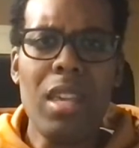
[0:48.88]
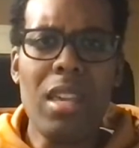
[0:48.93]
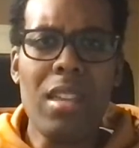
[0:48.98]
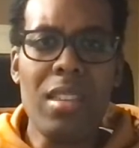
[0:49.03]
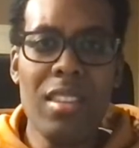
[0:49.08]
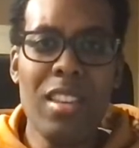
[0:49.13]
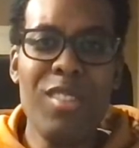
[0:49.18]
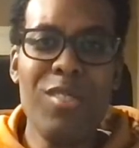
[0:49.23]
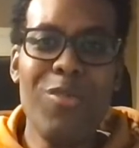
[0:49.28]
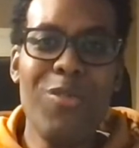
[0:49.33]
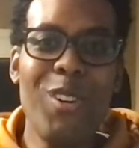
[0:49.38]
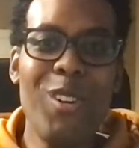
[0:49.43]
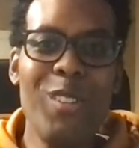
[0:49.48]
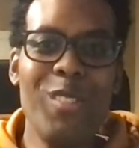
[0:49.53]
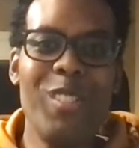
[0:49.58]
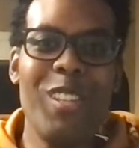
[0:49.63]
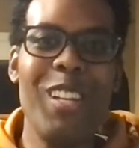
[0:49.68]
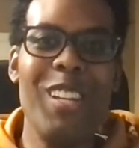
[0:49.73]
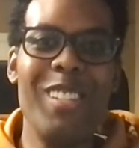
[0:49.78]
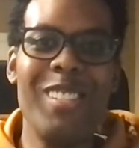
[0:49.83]
This
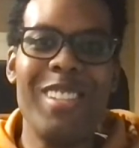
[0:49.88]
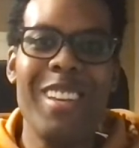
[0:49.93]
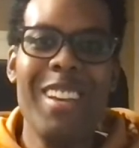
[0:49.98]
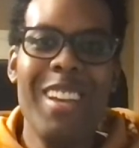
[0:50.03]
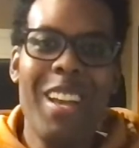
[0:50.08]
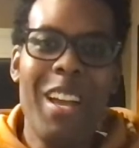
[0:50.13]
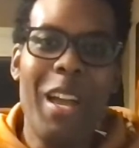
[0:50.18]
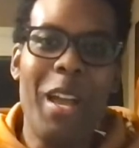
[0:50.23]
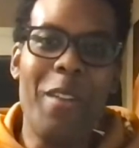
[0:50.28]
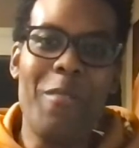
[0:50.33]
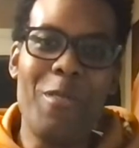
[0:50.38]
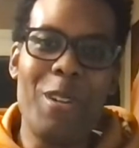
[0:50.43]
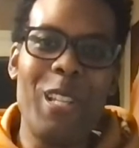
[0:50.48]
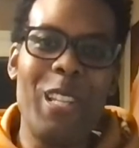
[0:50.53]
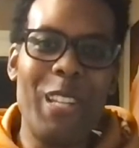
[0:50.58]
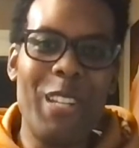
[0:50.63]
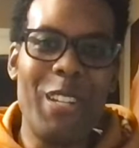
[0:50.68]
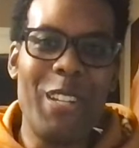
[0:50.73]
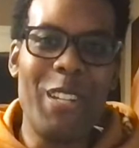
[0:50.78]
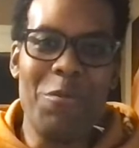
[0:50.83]
verse is a
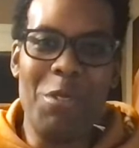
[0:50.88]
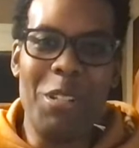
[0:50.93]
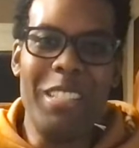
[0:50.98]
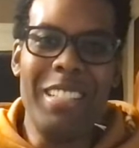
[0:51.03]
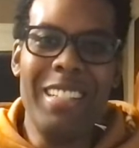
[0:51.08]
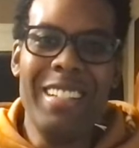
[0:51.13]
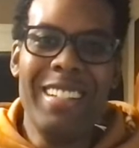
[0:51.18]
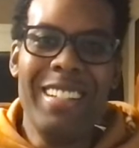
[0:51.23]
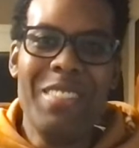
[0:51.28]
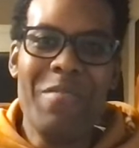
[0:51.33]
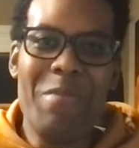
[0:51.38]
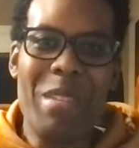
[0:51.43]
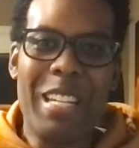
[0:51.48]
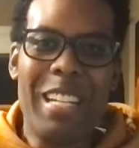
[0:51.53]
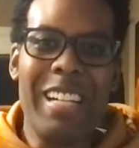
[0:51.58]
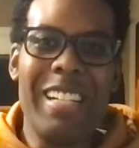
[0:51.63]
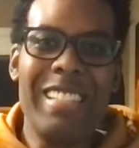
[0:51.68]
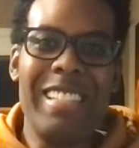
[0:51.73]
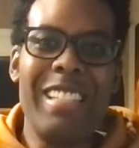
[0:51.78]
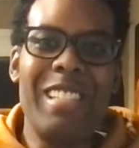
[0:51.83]
really good one
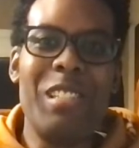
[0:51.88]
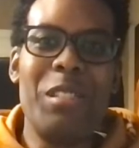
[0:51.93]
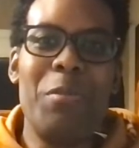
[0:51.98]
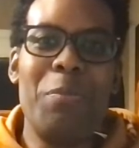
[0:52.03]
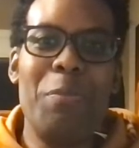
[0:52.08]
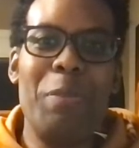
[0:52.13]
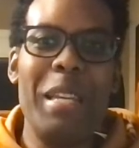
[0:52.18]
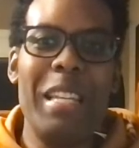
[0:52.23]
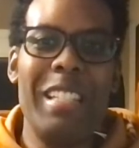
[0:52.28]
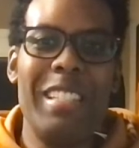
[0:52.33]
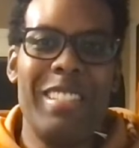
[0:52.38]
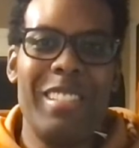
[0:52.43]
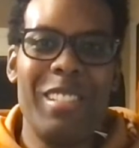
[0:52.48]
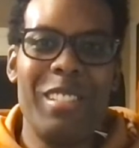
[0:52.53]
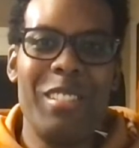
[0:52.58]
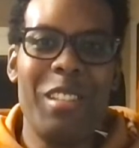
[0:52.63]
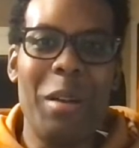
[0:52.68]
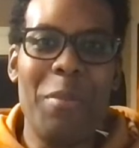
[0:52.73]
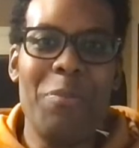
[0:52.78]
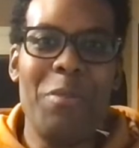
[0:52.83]
because it speaks to
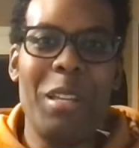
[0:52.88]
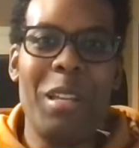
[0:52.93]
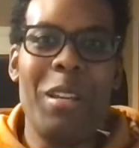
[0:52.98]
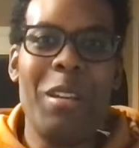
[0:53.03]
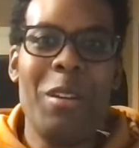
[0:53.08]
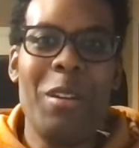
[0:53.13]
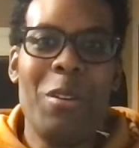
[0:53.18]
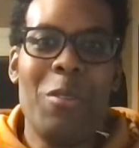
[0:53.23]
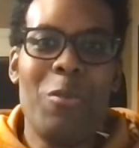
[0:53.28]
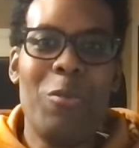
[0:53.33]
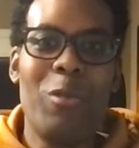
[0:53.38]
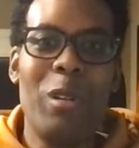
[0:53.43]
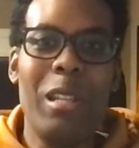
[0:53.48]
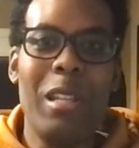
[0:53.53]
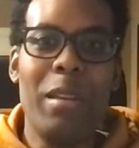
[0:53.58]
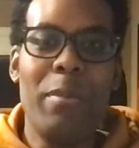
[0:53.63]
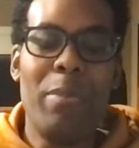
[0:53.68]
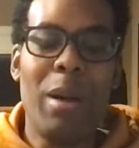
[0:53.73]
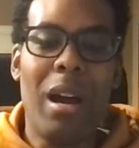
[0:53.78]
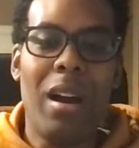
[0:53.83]
something
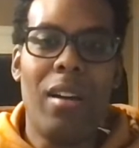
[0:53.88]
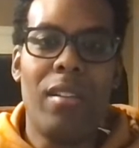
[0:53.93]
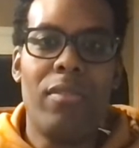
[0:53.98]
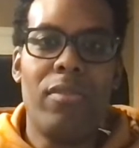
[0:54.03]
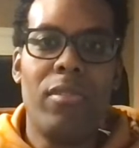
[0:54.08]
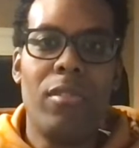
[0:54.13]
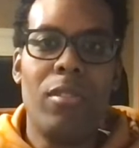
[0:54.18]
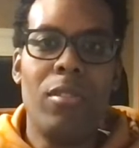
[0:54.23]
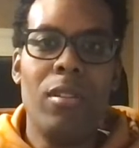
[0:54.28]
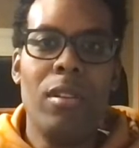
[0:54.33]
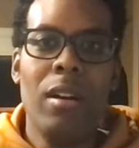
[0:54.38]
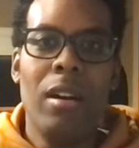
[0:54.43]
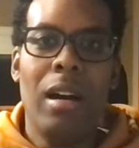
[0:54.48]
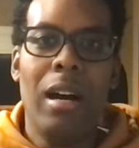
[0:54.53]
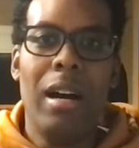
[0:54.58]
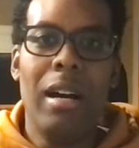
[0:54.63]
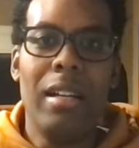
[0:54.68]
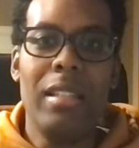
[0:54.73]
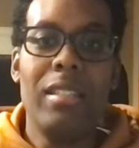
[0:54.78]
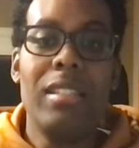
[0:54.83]
really powerful.
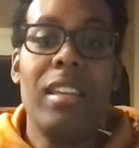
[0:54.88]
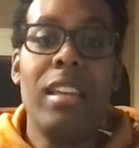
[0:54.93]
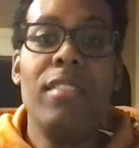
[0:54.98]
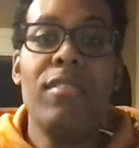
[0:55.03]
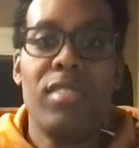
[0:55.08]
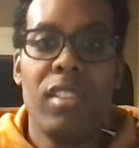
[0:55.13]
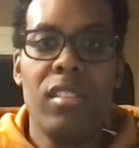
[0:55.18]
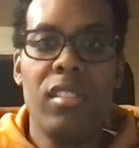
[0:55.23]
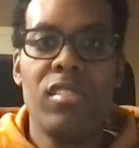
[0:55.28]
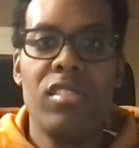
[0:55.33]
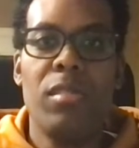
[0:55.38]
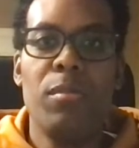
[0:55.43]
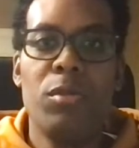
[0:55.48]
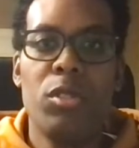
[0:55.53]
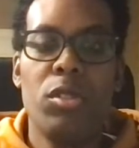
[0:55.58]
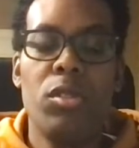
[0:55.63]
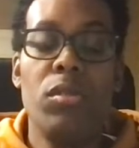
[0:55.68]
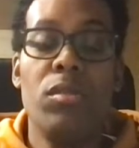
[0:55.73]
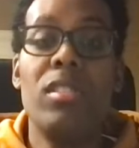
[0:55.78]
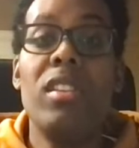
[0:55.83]
It gives us some
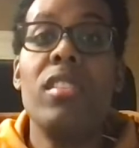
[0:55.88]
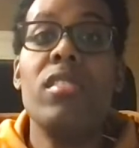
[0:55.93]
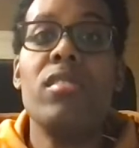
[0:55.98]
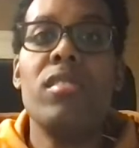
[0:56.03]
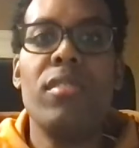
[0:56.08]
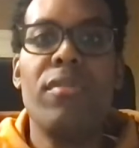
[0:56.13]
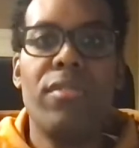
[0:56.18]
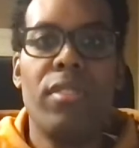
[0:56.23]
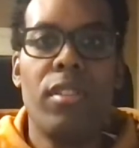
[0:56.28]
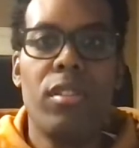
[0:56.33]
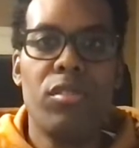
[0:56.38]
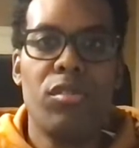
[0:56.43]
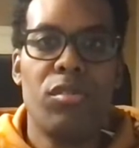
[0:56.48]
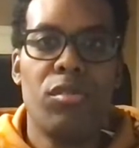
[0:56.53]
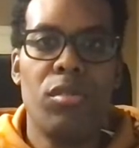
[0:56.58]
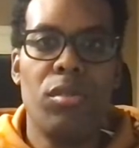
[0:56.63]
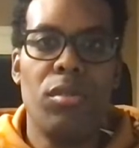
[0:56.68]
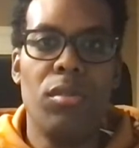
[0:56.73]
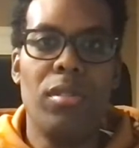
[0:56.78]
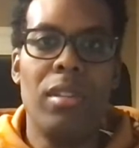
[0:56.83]
truths. Here's the first
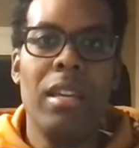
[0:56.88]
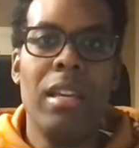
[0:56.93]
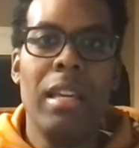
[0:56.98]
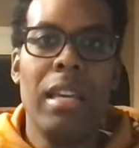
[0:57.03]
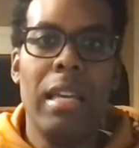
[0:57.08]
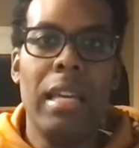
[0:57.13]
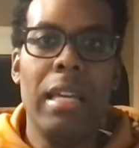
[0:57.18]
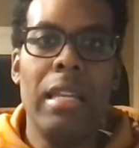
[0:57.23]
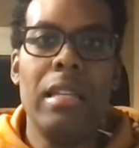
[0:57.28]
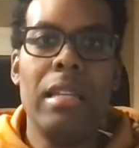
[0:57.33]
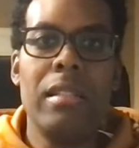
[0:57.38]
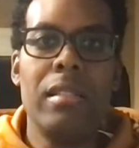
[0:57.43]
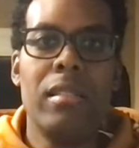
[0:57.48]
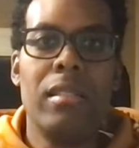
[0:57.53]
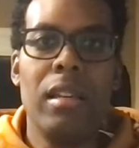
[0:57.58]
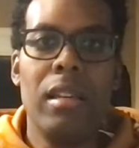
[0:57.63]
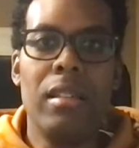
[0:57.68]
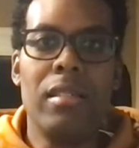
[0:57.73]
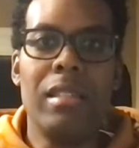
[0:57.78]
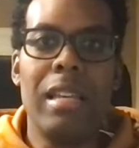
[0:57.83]
truth. It is
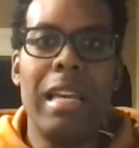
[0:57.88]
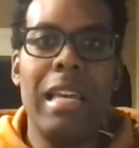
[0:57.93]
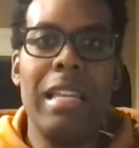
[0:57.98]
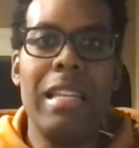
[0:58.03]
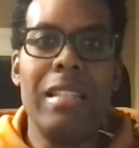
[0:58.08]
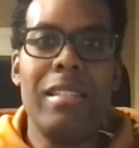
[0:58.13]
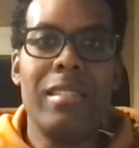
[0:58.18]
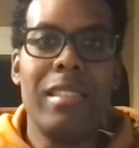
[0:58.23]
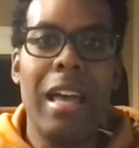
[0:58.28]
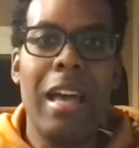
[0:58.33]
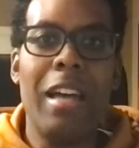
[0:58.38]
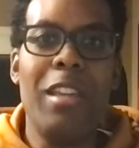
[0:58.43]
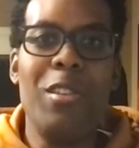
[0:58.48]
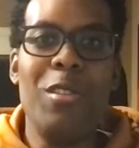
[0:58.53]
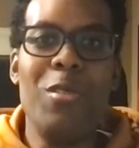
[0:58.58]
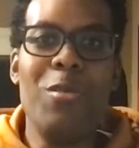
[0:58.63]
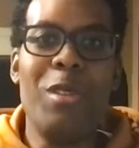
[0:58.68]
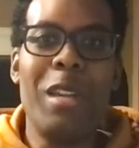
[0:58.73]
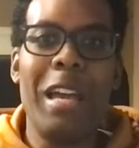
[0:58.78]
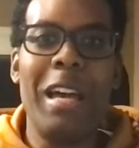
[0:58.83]
this. It is that
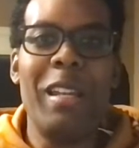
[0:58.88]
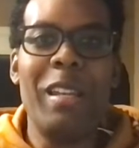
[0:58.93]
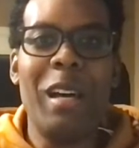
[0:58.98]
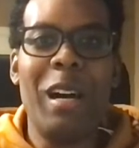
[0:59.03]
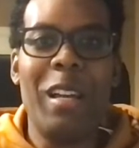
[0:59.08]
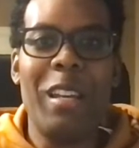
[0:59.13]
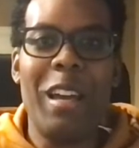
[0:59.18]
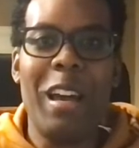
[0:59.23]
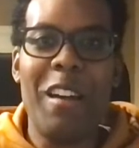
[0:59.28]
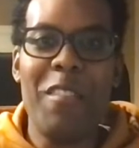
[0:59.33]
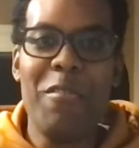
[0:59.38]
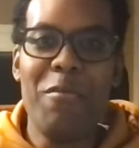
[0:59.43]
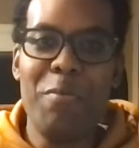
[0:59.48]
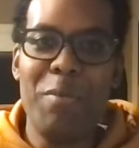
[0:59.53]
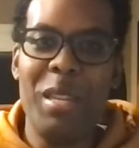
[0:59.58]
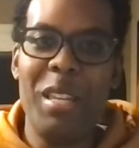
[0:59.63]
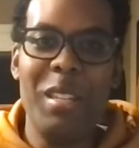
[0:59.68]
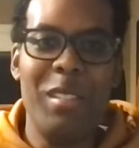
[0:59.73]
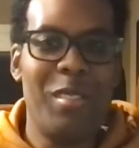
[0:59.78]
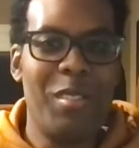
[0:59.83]
you cannot have
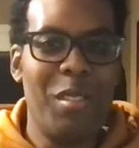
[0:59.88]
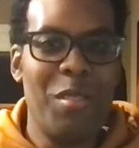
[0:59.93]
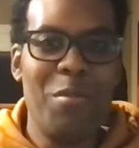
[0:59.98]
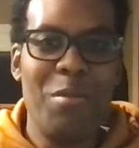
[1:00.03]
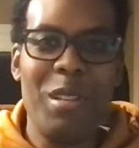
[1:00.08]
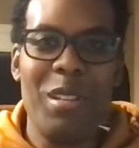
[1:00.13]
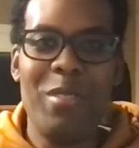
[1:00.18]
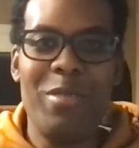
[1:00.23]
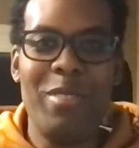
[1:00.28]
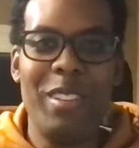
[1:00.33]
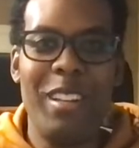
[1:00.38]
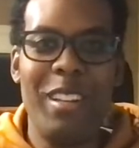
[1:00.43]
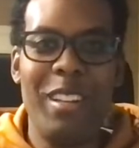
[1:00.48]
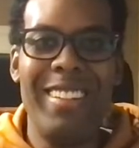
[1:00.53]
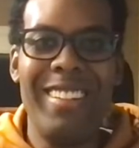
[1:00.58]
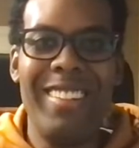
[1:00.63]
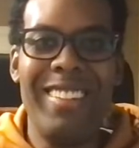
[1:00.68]
peace and be offended.